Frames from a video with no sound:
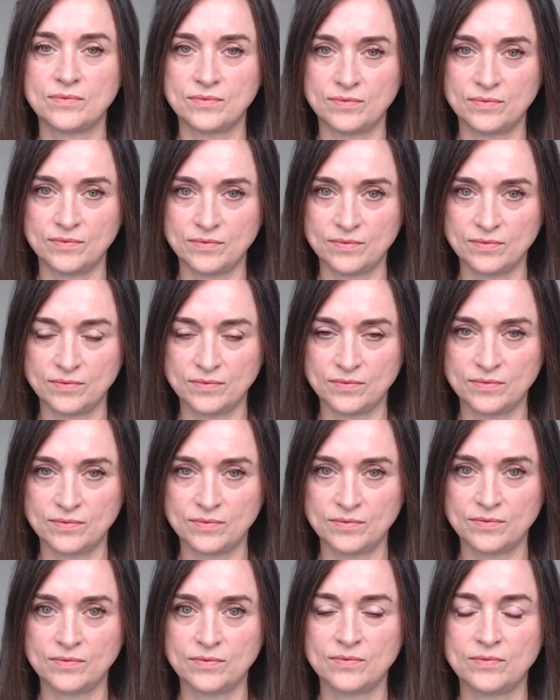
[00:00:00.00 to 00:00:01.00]

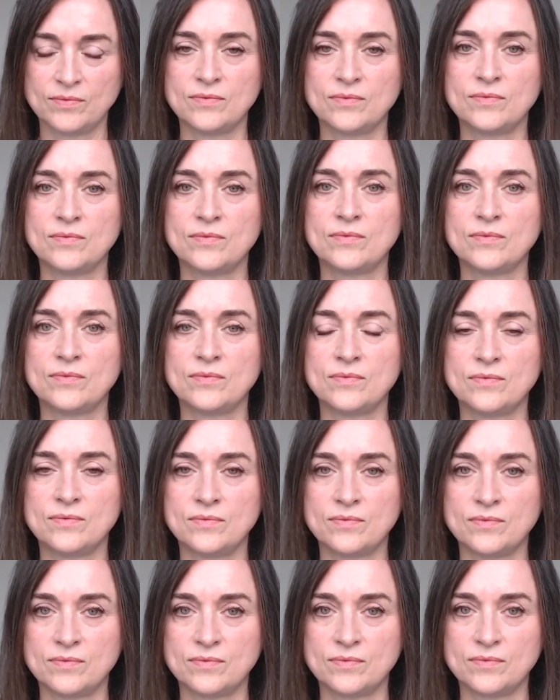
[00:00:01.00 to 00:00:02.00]

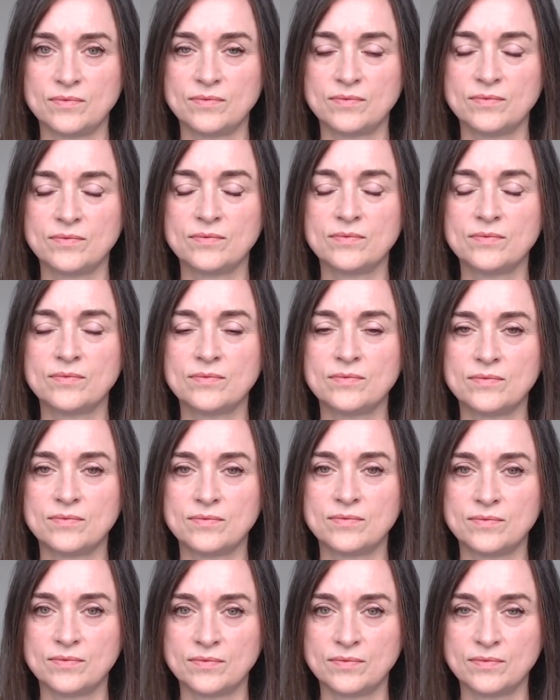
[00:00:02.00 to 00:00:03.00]

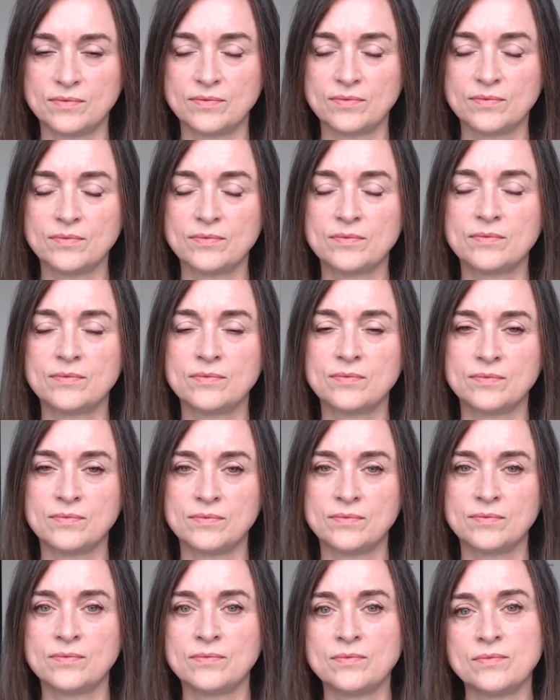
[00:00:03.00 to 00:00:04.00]

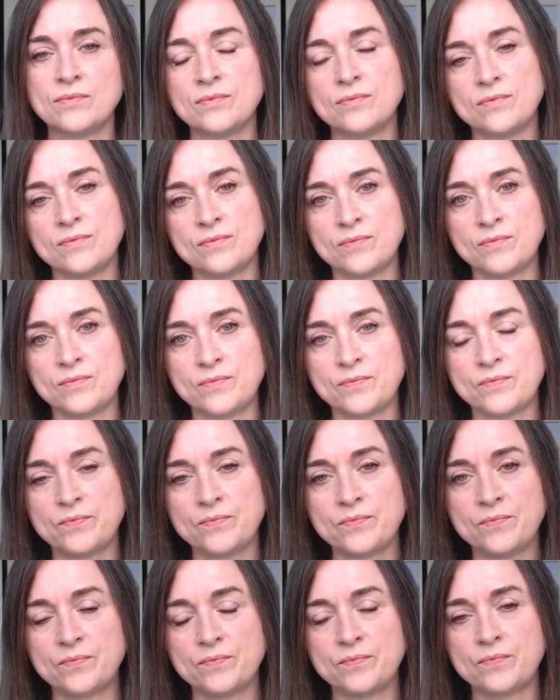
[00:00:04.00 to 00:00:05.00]

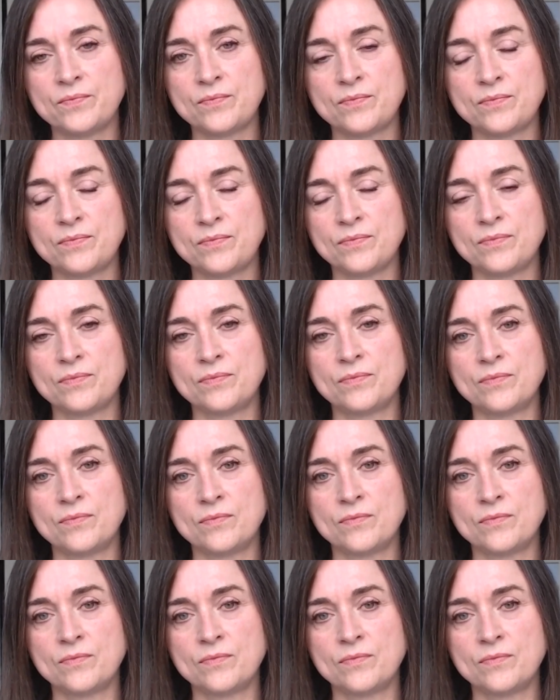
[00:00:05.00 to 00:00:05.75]
(not speaking)